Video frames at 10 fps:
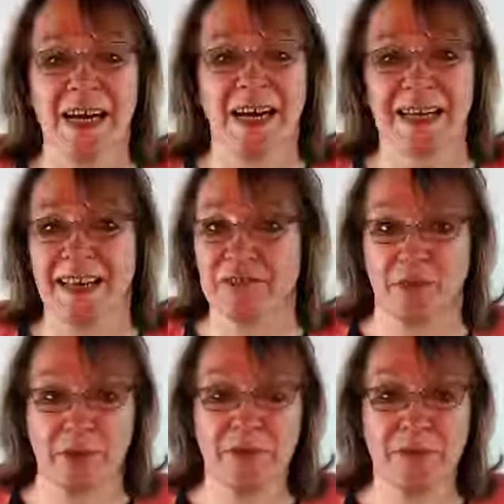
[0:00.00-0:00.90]

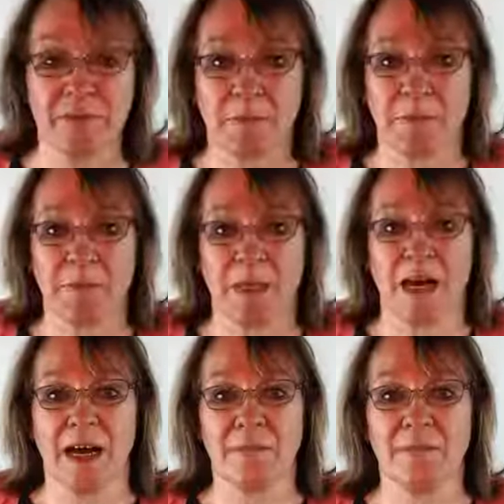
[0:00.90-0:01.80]
later on.
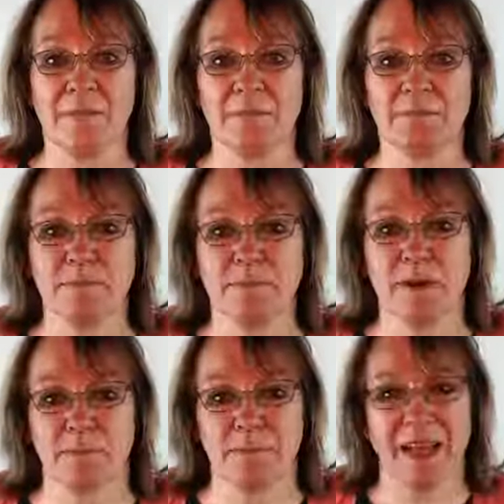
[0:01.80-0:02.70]
I'm
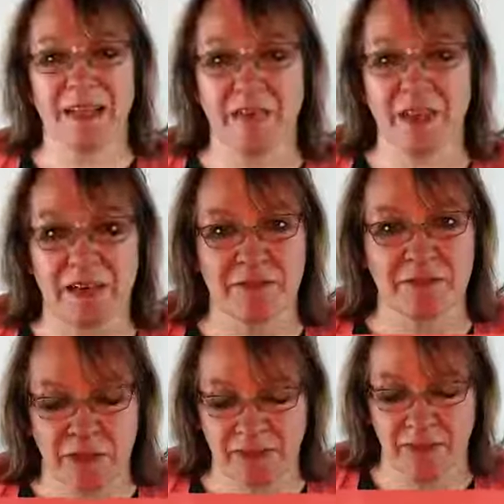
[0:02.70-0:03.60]
planning for that
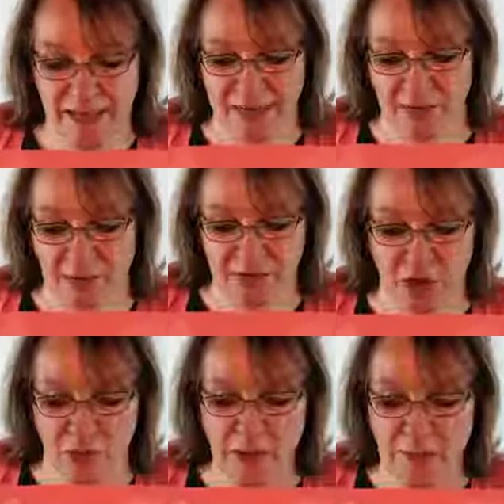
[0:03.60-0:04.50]
for later
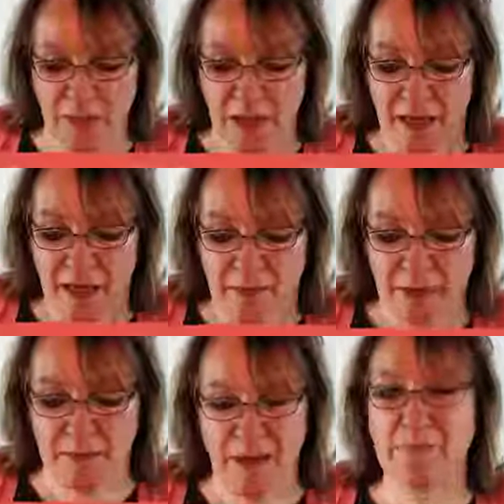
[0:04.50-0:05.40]
October.
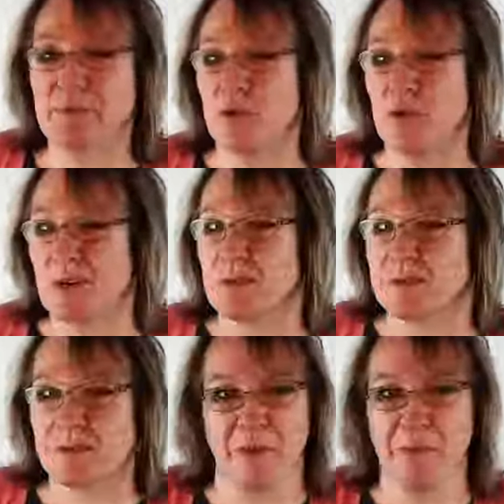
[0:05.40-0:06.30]
But pep talk,
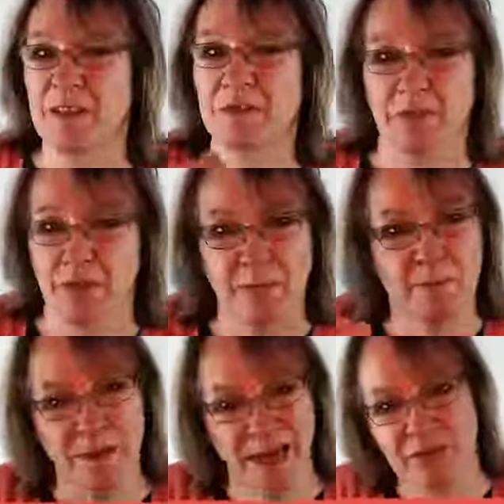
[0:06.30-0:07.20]
we've been through
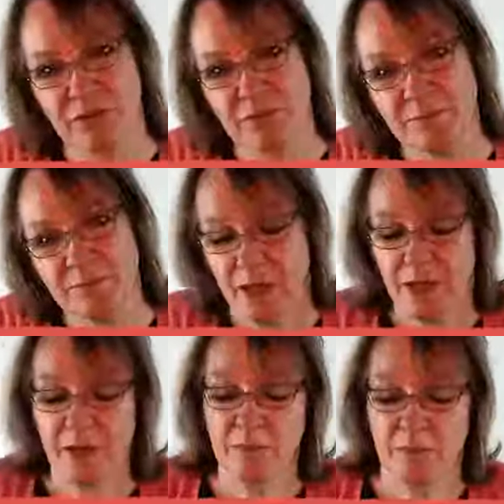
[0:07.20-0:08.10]
passion,
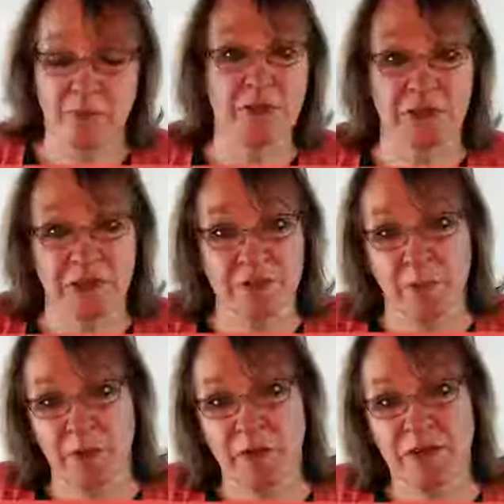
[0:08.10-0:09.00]
we've looked at
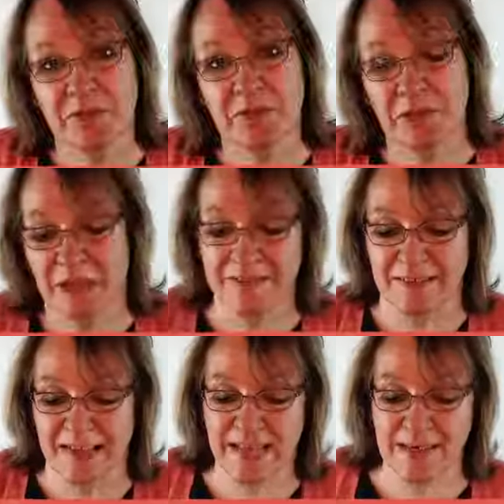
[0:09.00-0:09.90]
experience, and
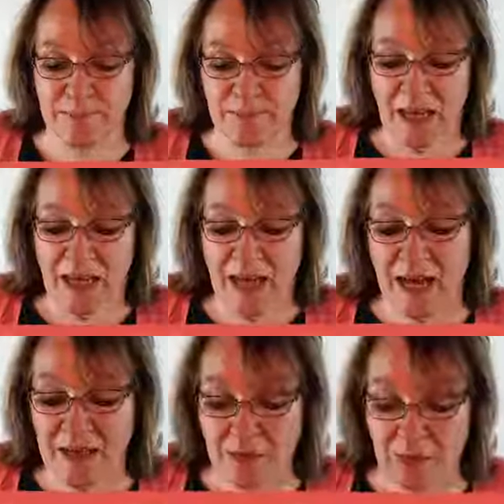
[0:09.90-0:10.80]
today
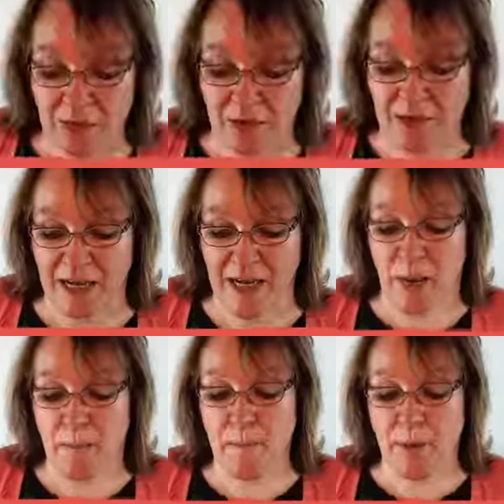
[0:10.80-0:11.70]
I want to look at
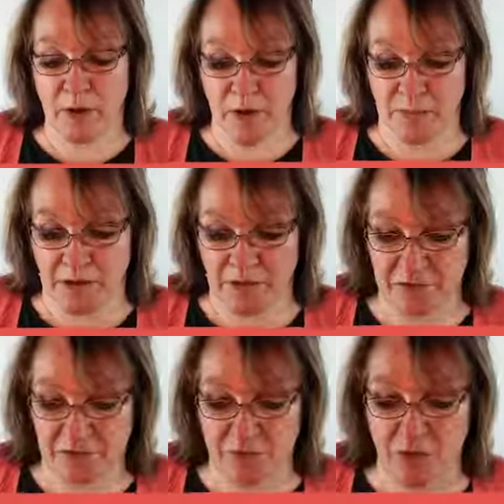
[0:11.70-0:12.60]

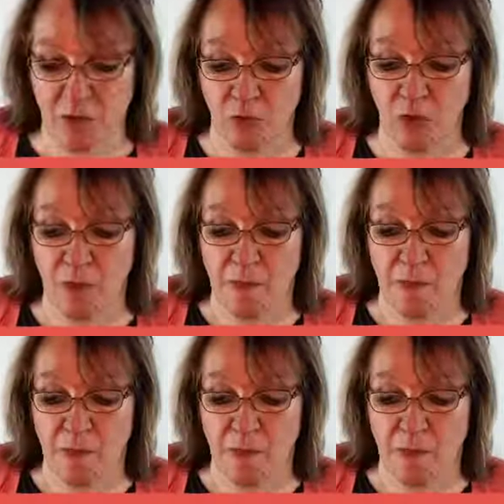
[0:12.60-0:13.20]
purpose, the whole